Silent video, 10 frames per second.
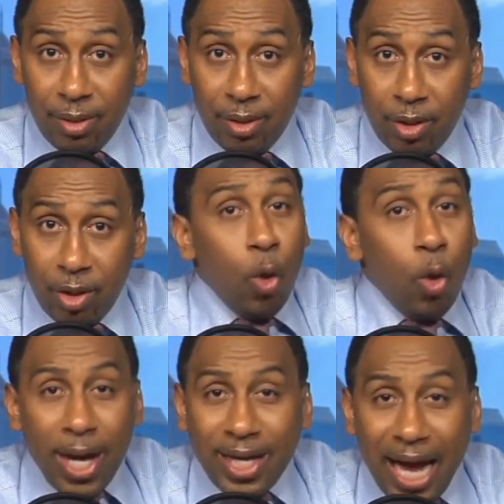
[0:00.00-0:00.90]
we
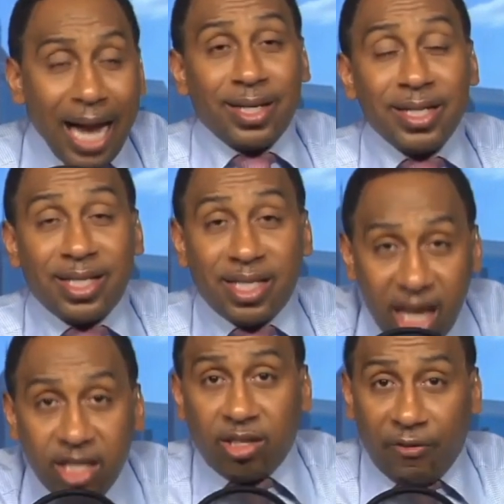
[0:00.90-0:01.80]
got the
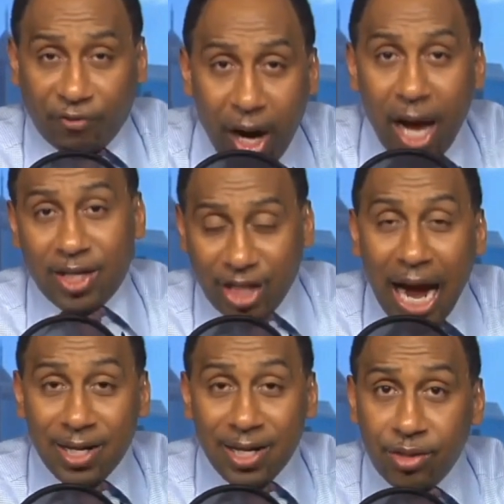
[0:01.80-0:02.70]
sister
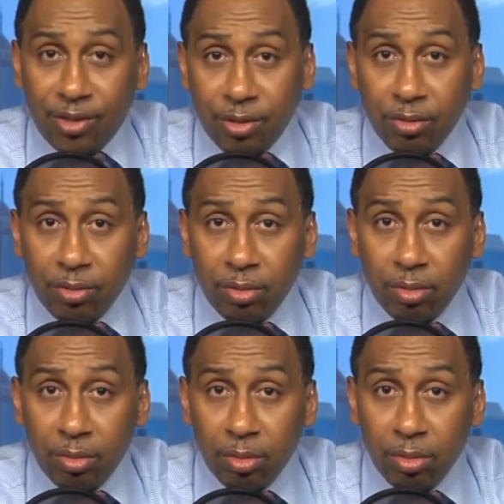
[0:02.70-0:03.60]
franchises,
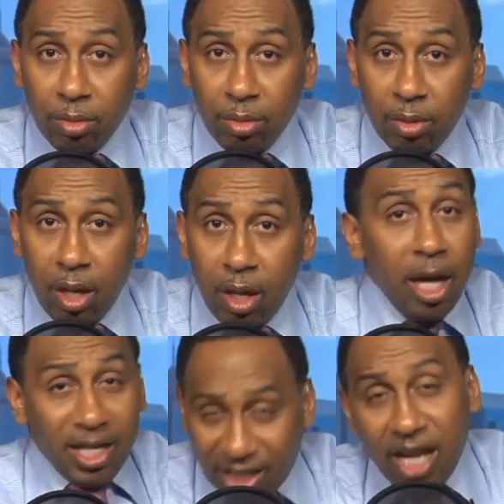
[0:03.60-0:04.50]

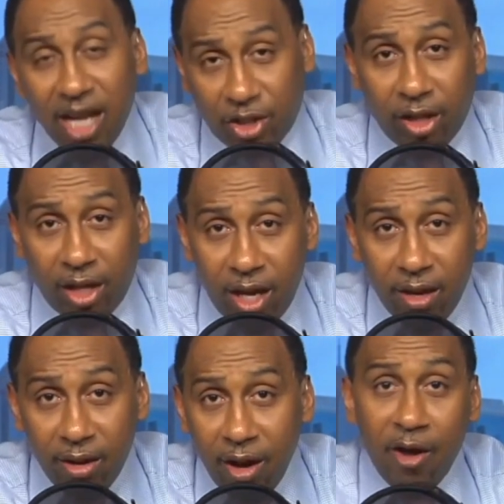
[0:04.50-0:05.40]
essentially,
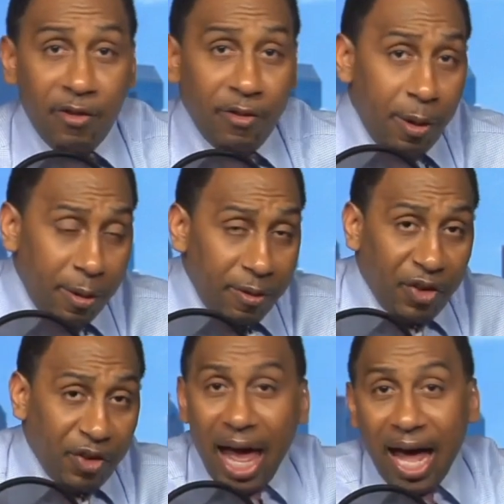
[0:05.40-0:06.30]
for
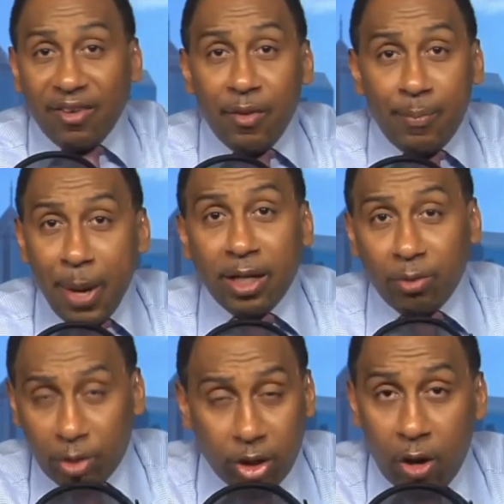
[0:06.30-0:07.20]
lack of a better
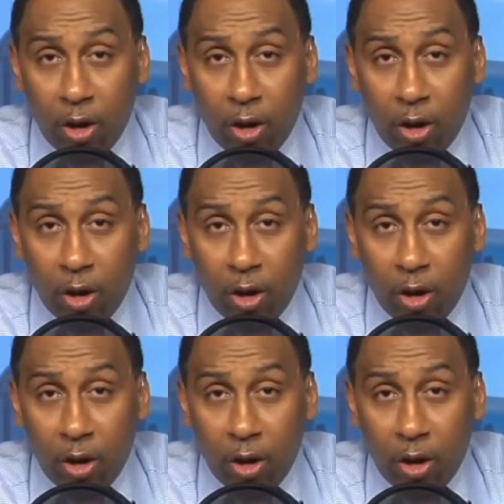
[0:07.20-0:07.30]
term,